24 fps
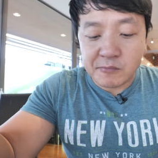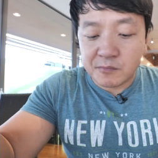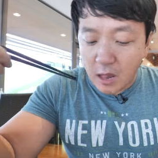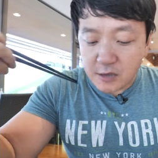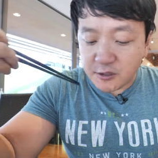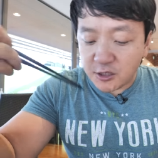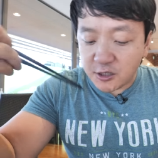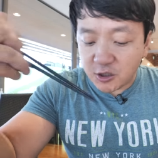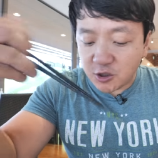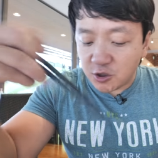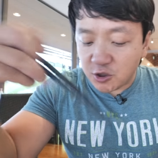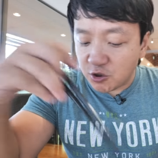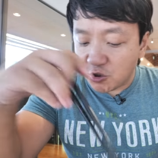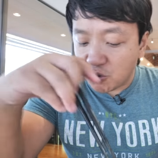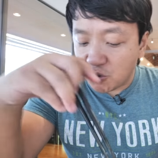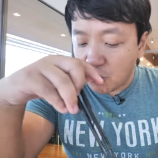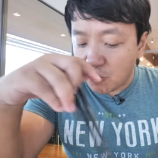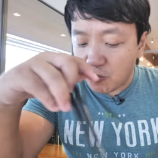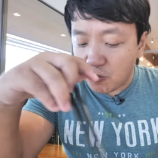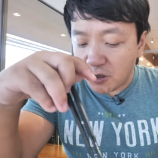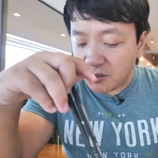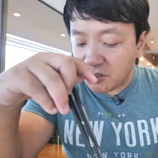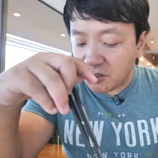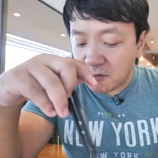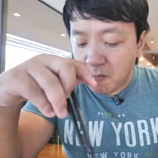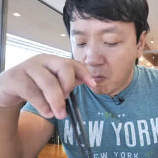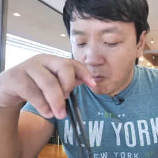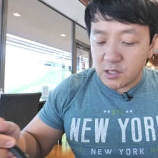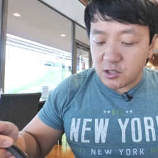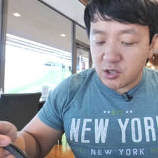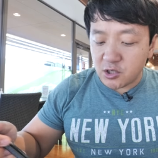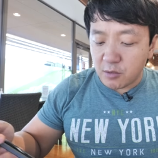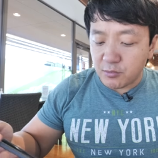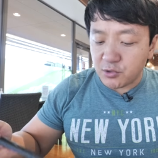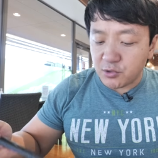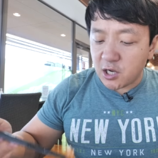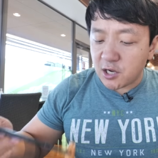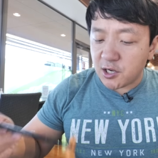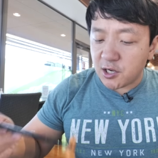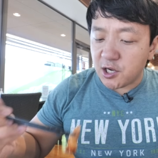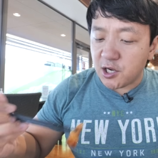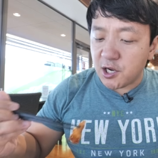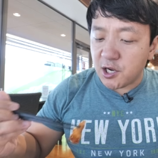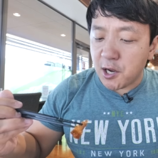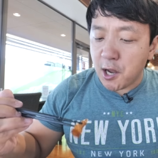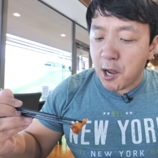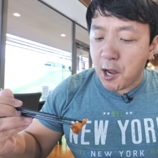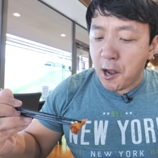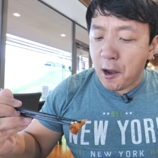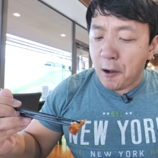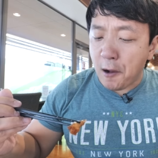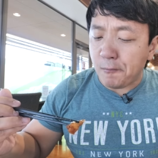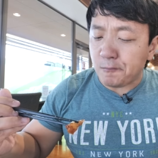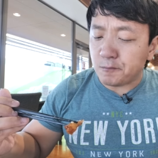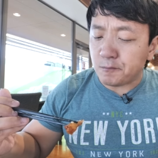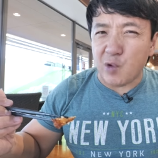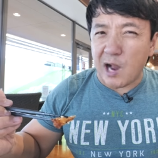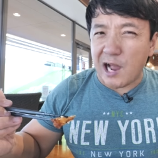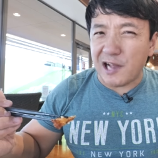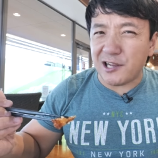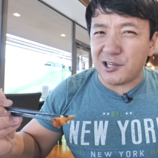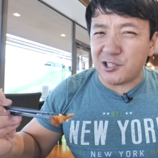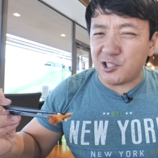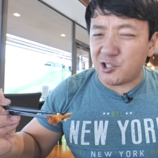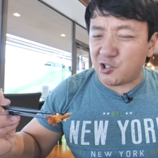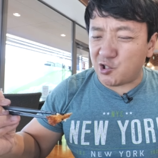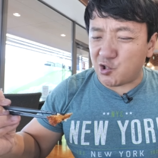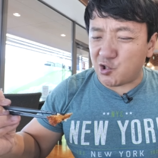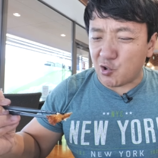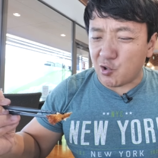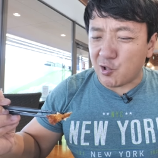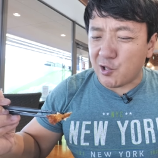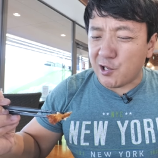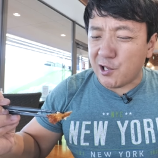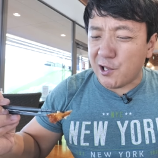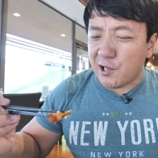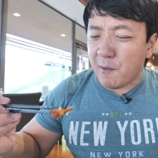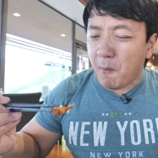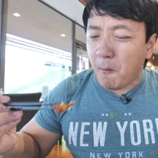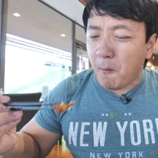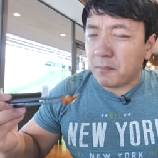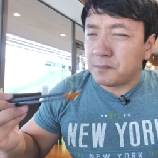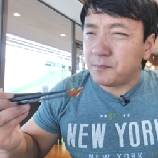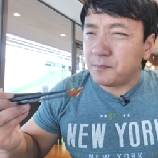The texture is so crazy. It's almost like eating a uh, radish jerky.